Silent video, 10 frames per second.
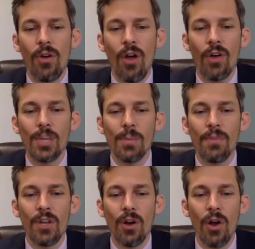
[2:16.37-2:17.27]
on some of
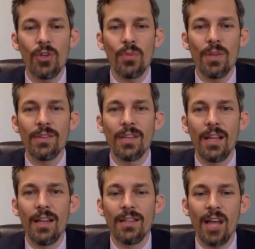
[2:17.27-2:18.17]
their arguments
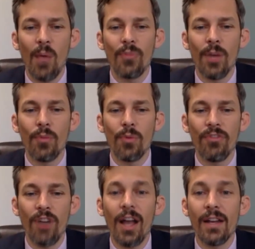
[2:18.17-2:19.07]
to help them
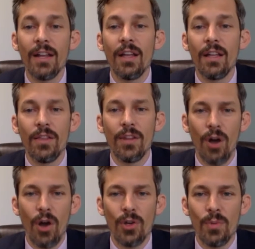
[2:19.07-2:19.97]
refine their
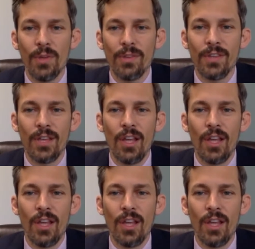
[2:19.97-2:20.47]
arguments.